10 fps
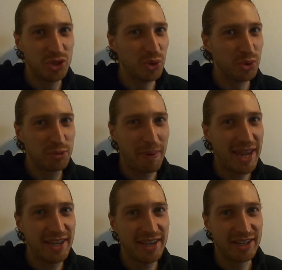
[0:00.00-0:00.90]
George
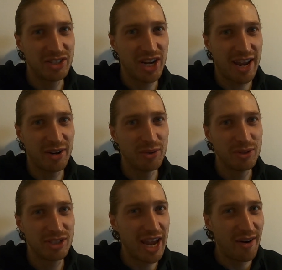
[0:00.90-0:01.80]
baking channel.
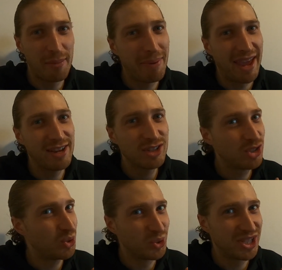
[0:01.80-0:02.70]
Sarah bakes,
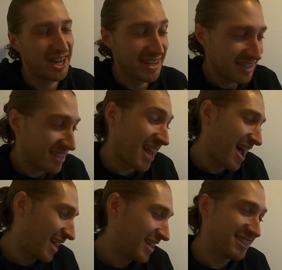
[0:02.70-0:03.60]
George eats.
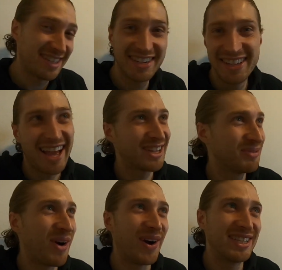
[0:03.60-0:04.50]

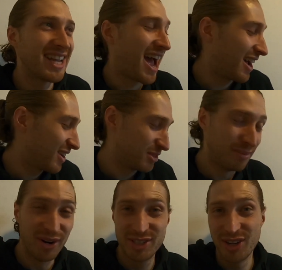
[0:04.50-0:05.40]
That's where it's at, because
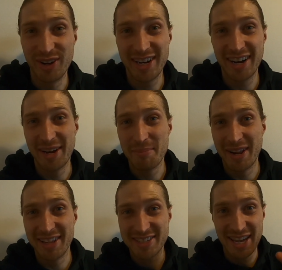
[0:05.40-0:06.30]
my cycling
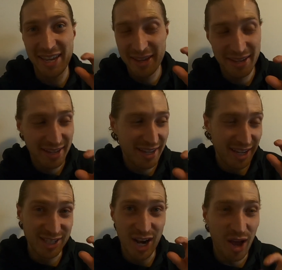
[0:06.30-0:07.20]
ability
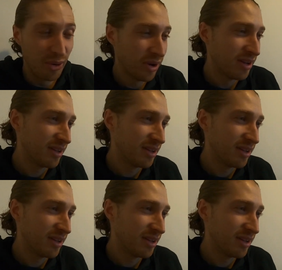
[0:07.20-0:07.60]
is low.